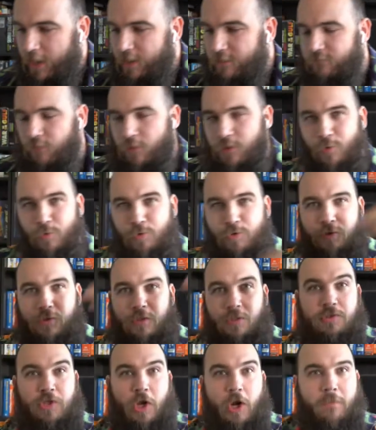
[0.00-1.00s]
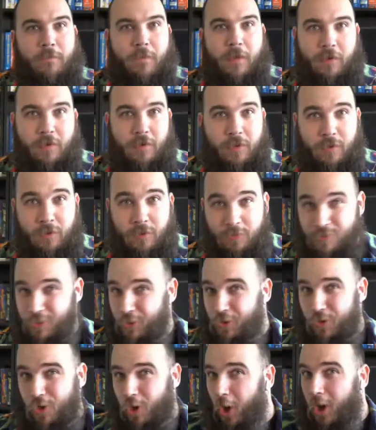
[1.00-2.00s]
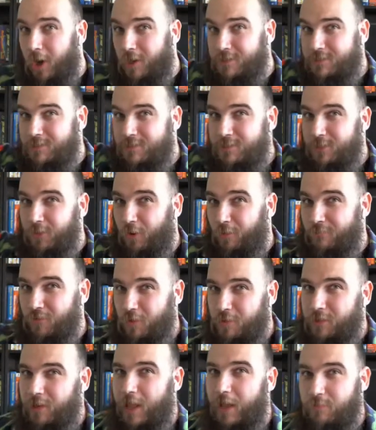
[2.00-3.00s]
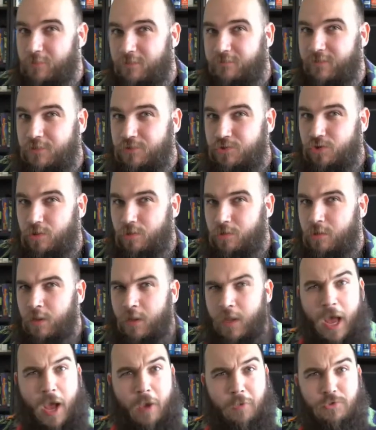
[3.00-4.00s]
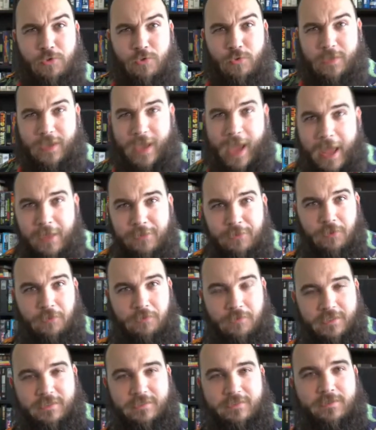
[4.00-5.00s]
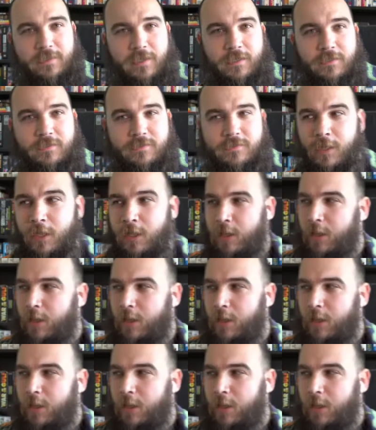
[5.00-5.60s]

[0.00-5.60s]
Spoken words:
for you to determine the cost of your cloud adventure? How do you handle these things?